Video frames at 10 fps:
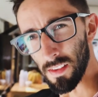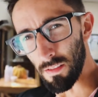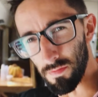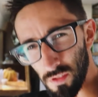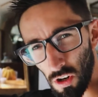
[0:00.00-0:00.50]

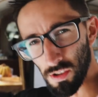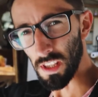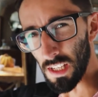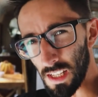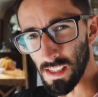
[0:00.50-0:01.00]
that turns on
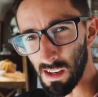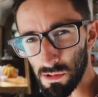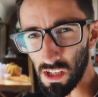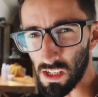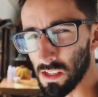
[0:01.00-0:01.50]
the inside
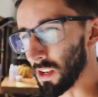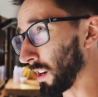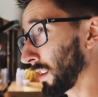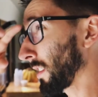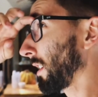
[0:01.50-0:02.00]
was like
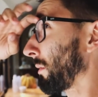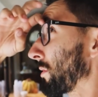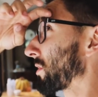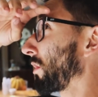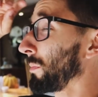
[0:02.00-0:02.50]
stuck, and it
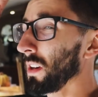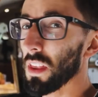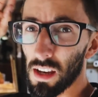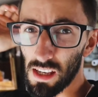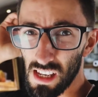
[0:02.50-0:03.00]
was throwing me
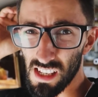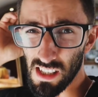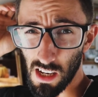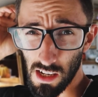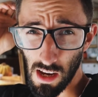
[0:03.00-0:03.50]
the
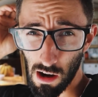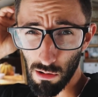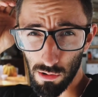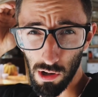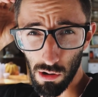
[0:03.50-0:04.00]
E6
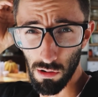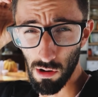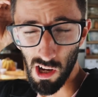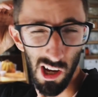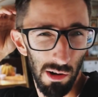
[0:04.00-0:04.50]
error code,
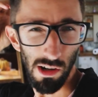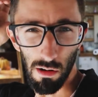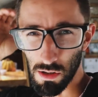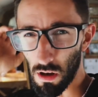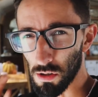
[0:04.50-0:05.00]
which I
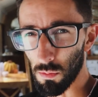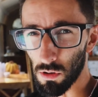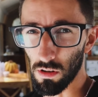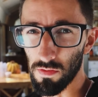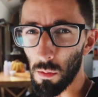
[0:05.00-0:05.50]
was also
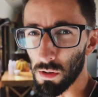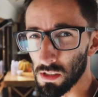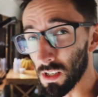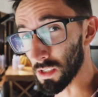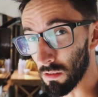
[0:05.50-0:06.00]
wondering if that
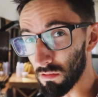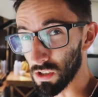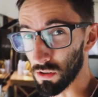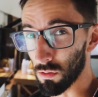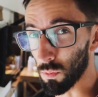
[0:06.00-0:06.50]
wasn't because the
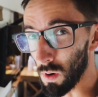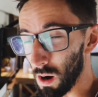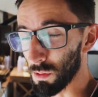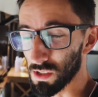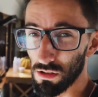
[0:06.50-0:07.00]
original, I
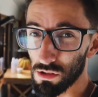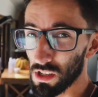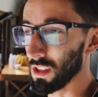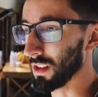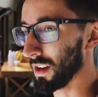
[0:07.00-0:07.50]
was
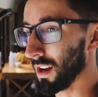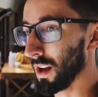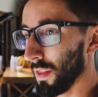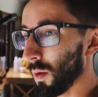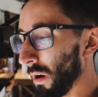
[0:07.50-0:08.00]
using
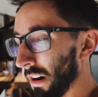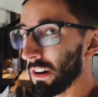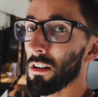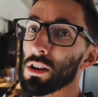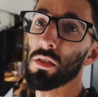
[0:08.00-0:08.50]
the wiring
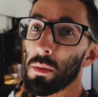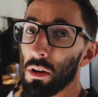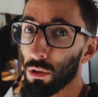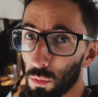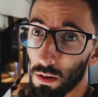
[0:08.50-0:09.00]
harness from the
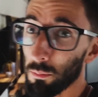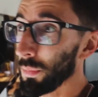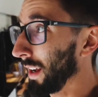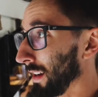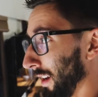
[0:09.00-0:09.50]
old one,
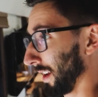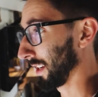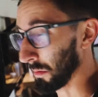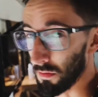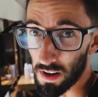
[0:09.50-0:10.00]
but
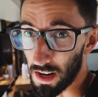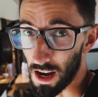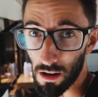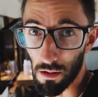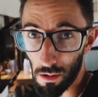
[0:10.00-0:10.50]
come to find
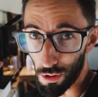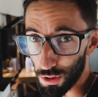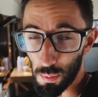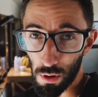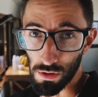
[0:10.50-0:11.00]
out, all
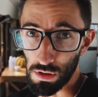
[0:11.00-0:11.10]
the parts are